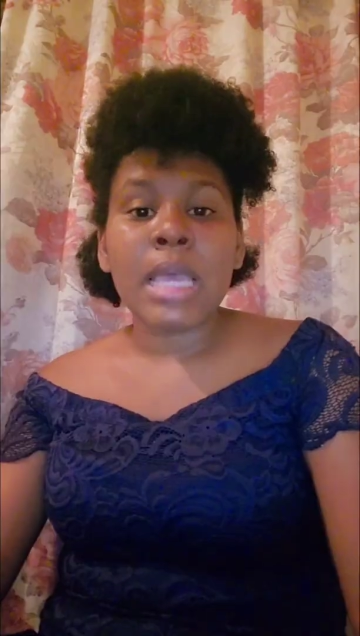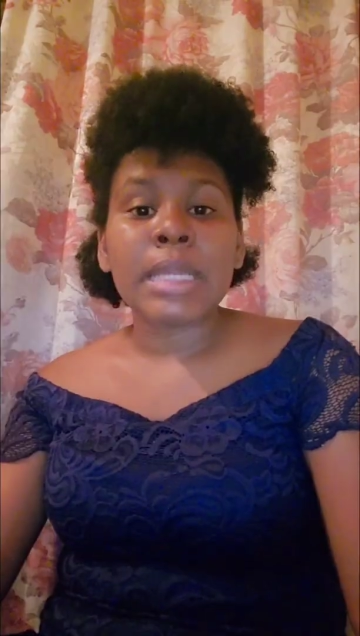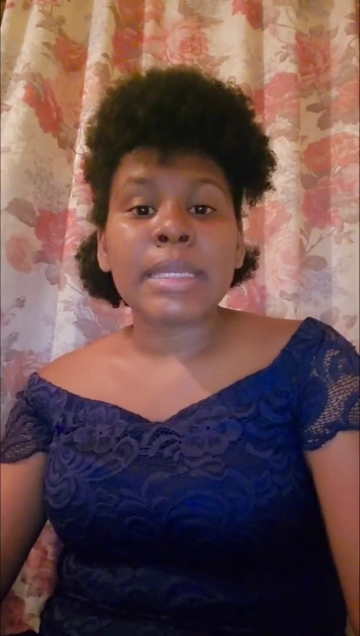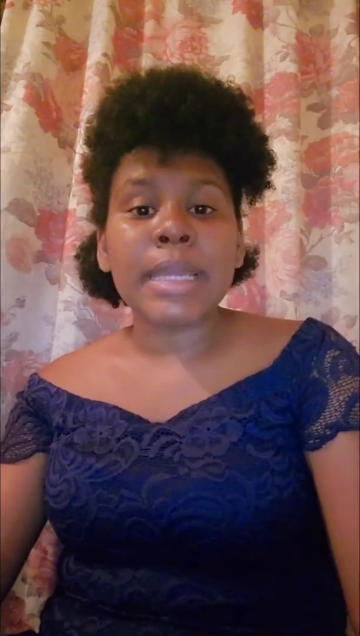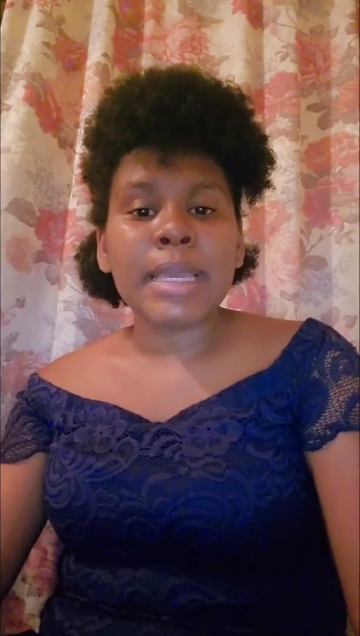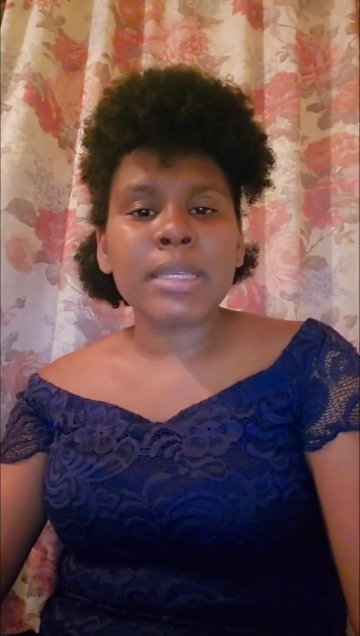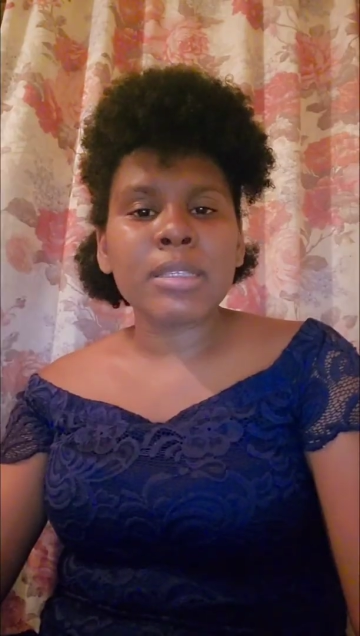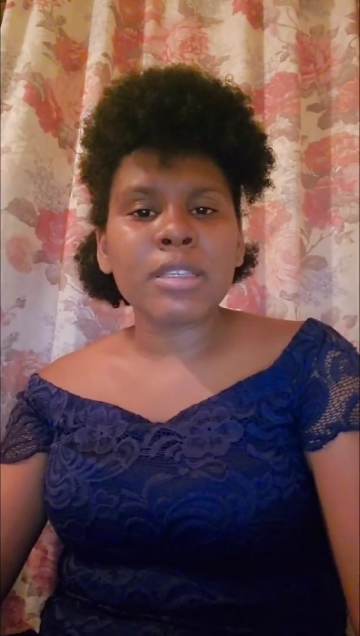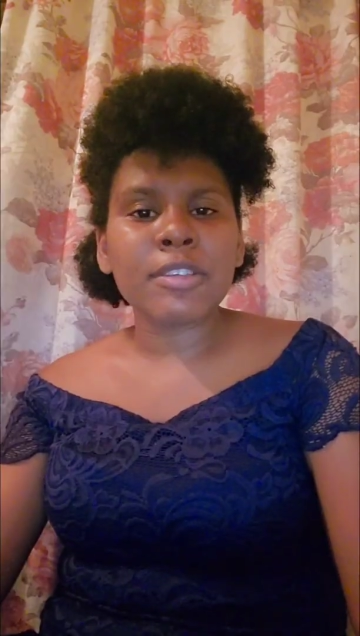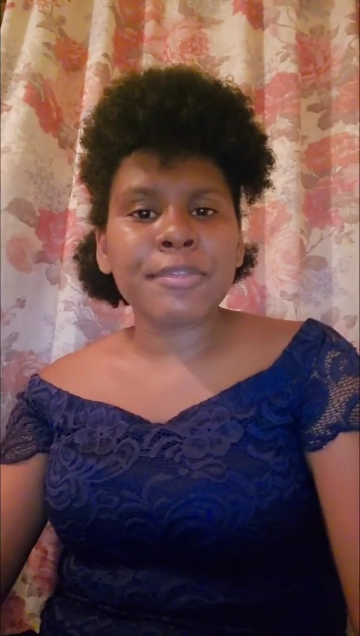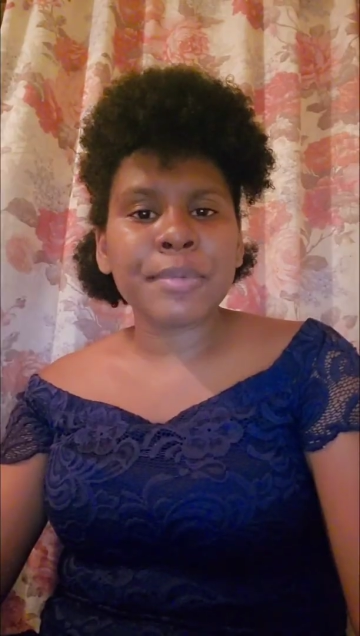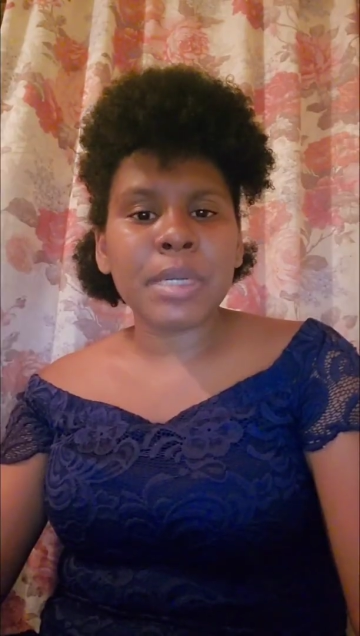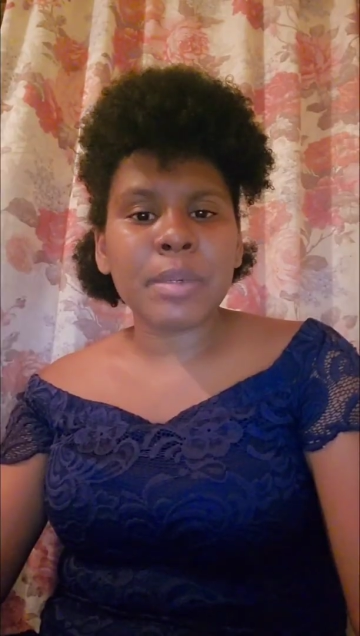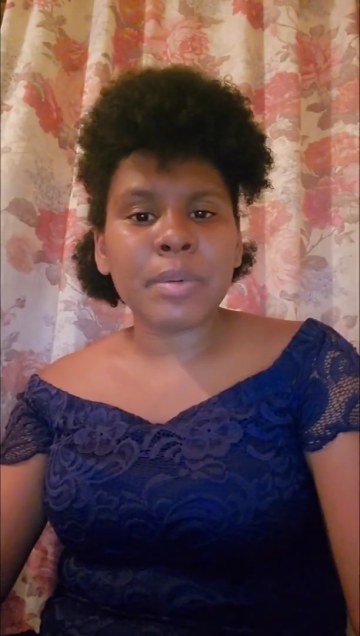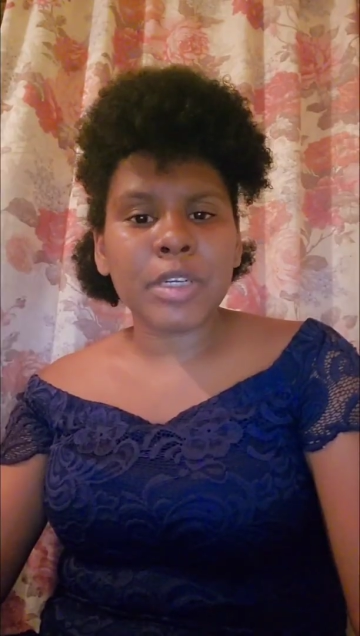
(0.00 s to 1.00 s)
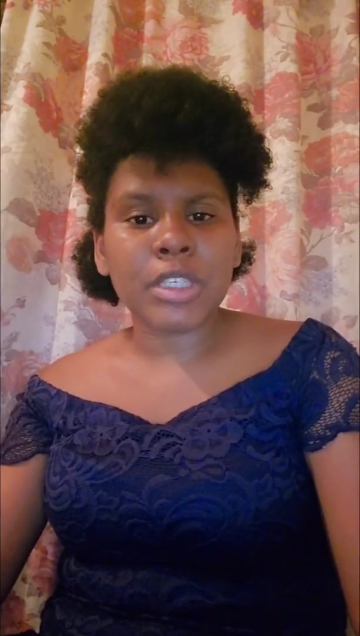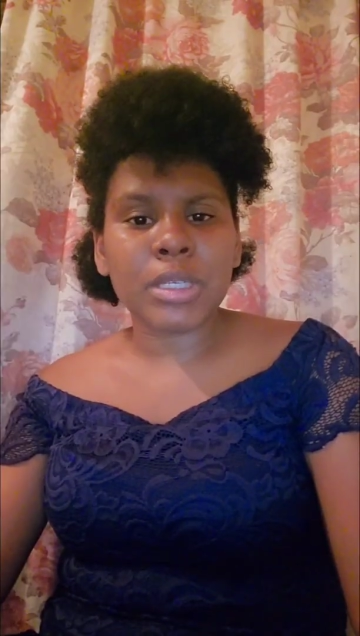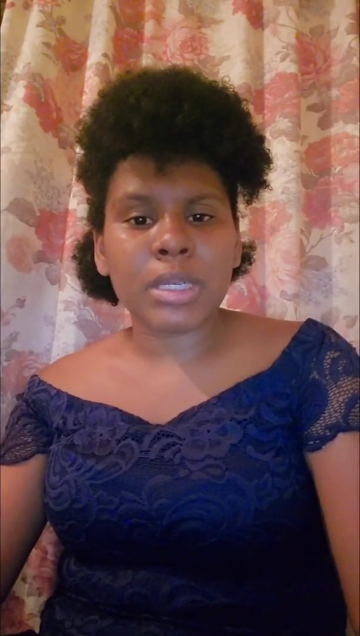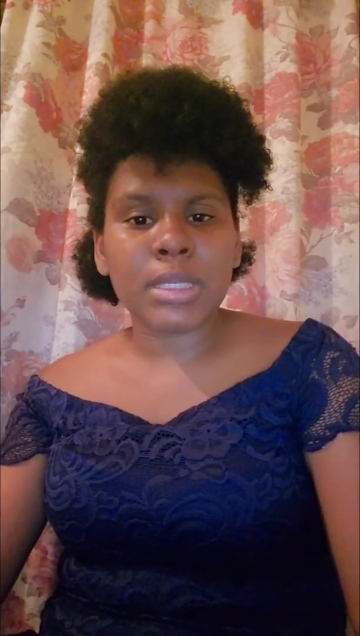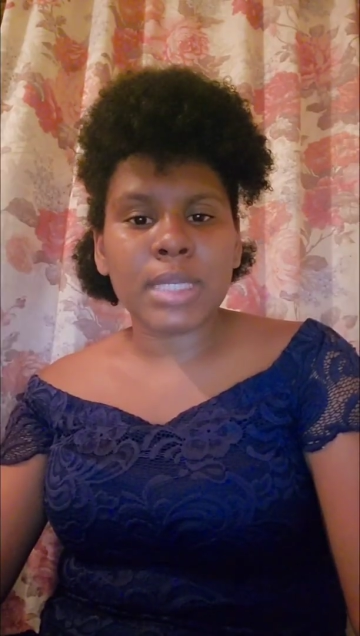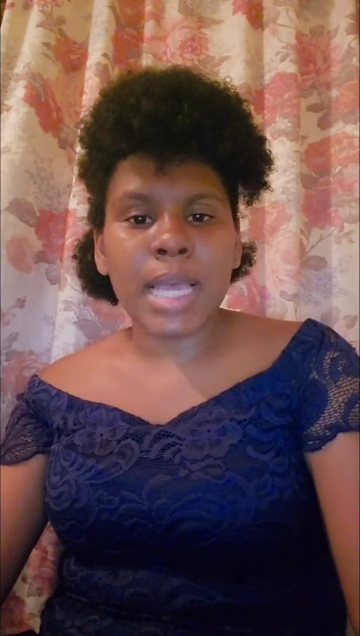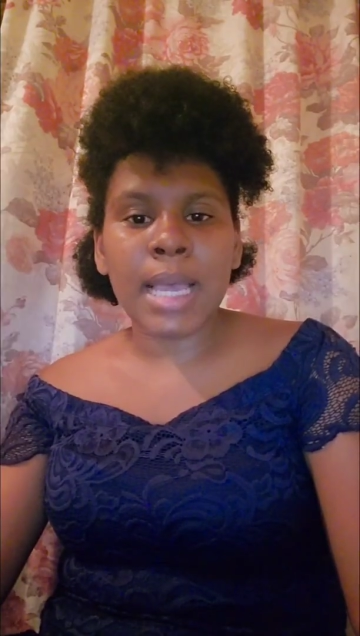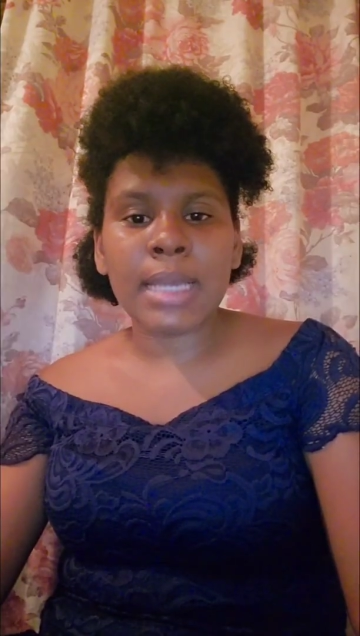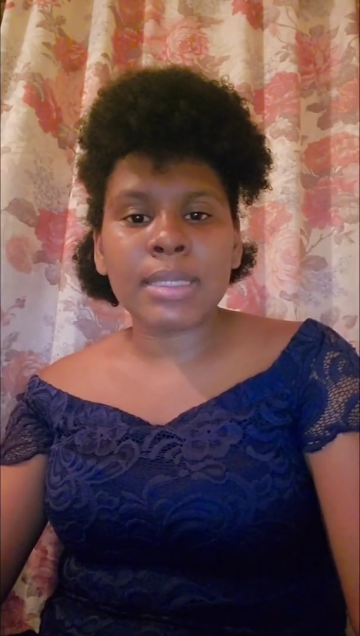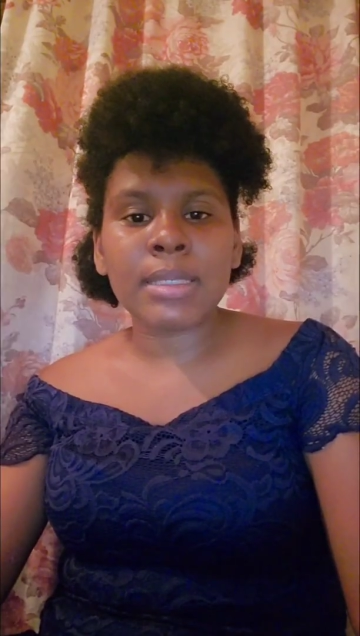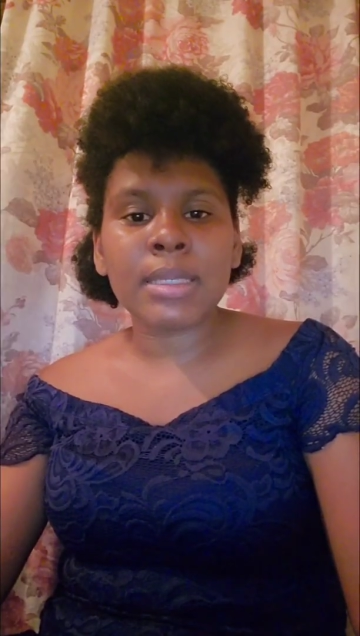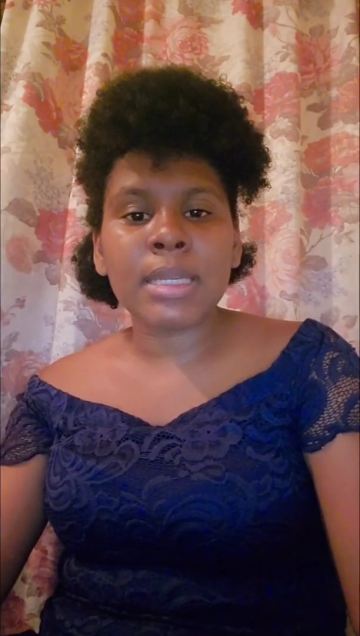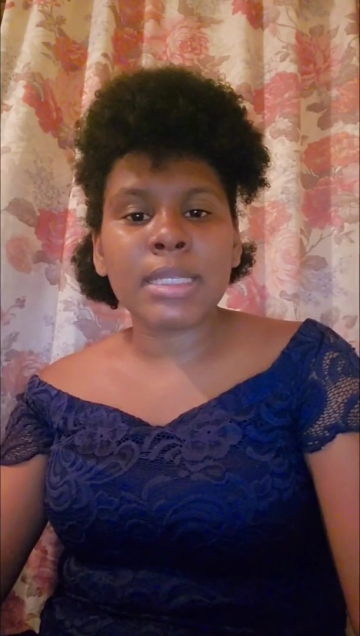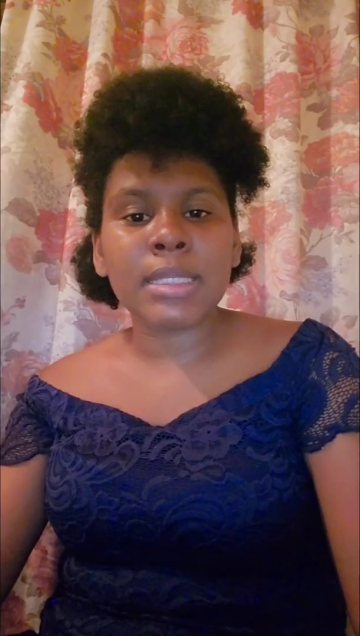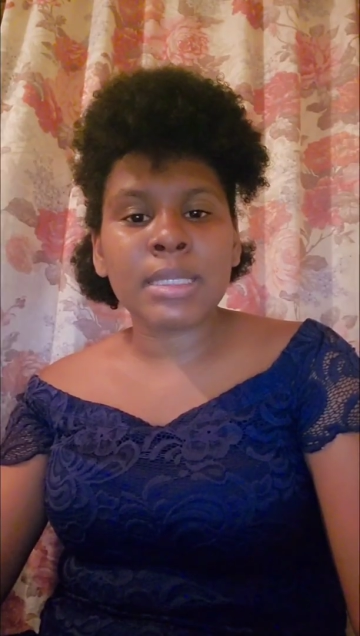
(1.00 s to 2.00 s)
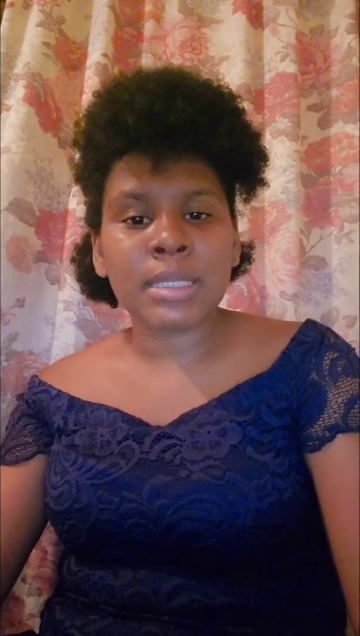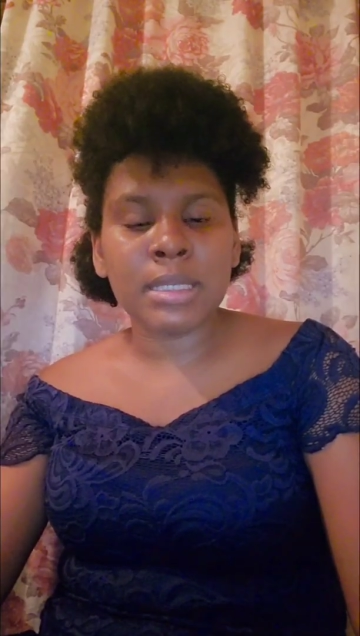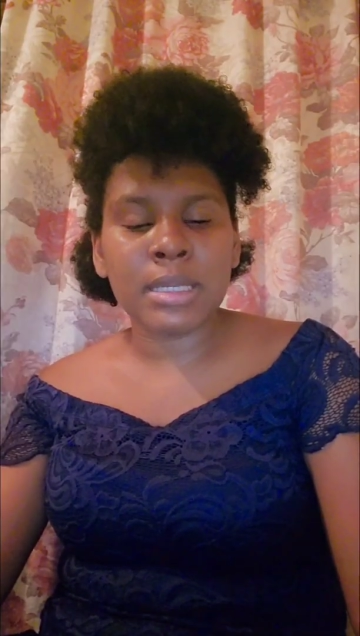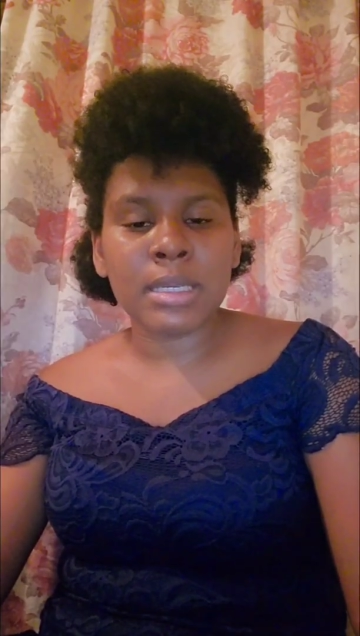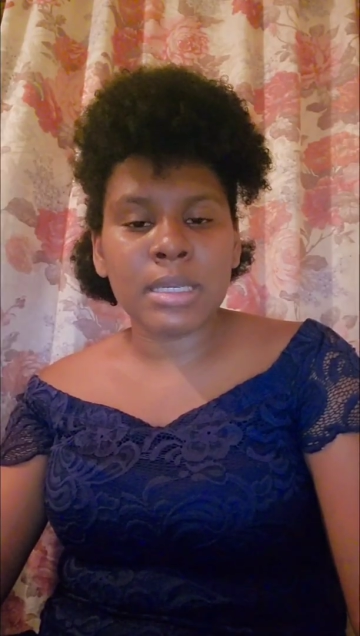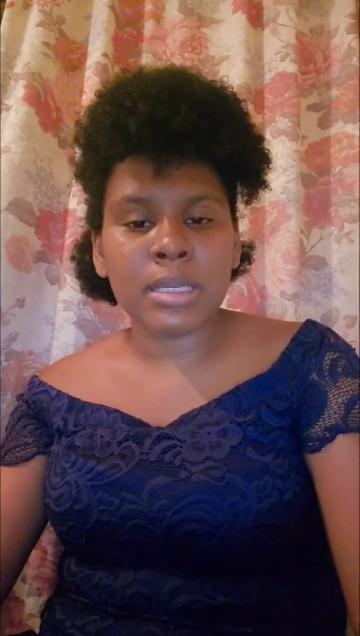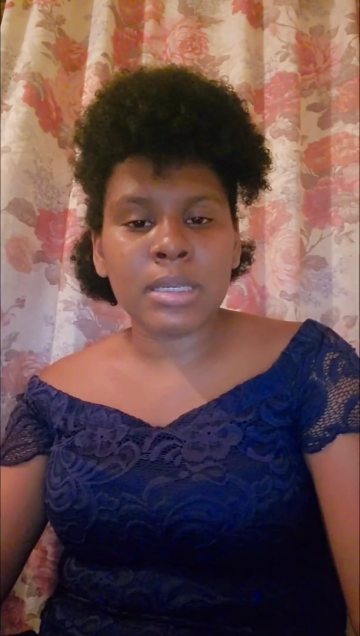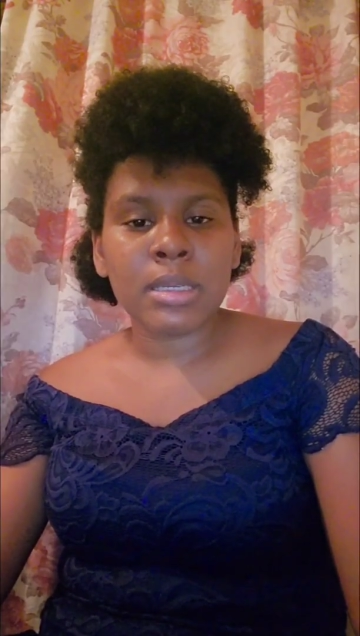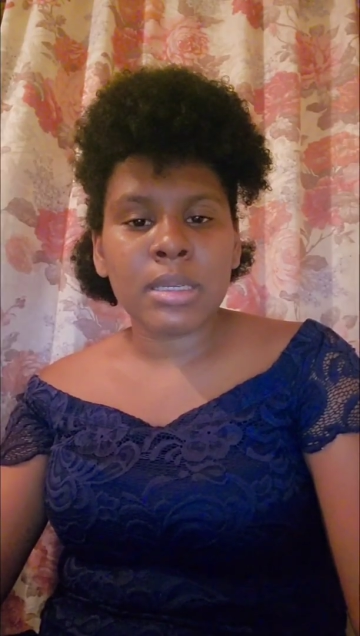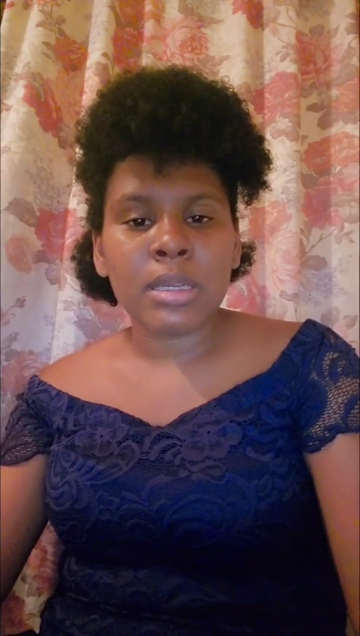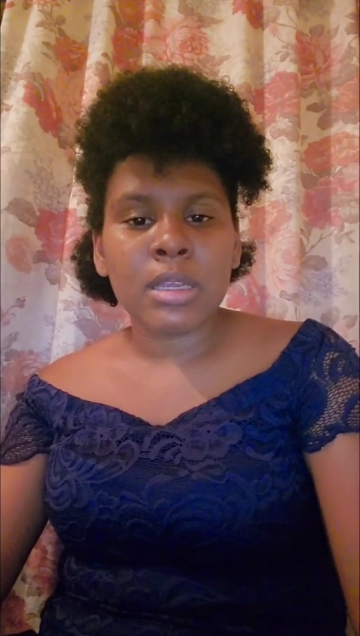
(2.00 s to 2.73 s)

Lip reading: Negative peer pressure is asking a teen